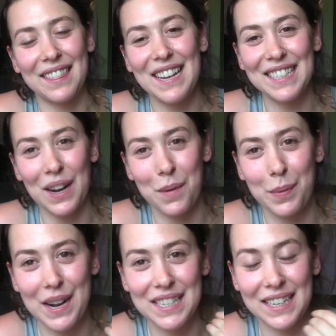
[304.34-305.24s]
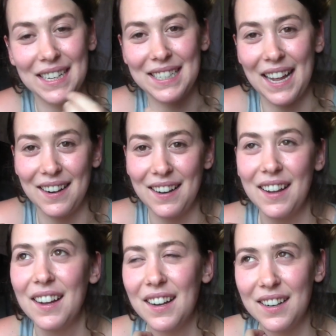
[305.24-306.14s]
the things that our brain is going to tell
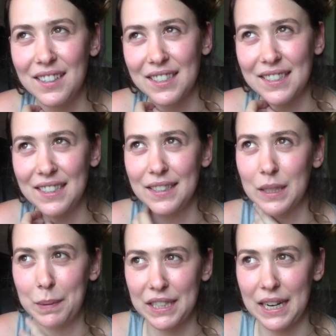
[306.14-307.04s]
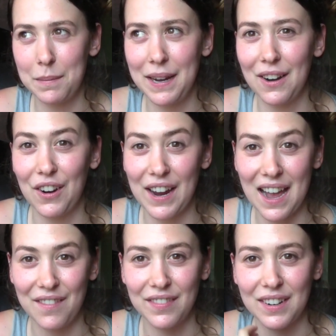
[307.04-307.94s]
us, and especially me, like I
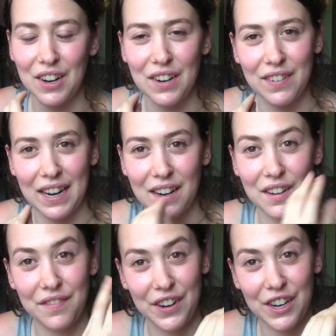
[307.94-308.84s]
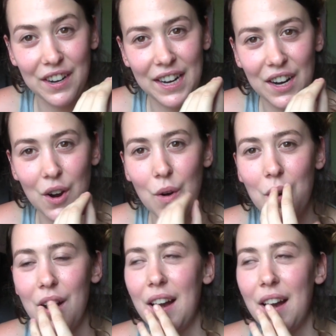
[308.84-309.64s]
have kind of like an inferior ego.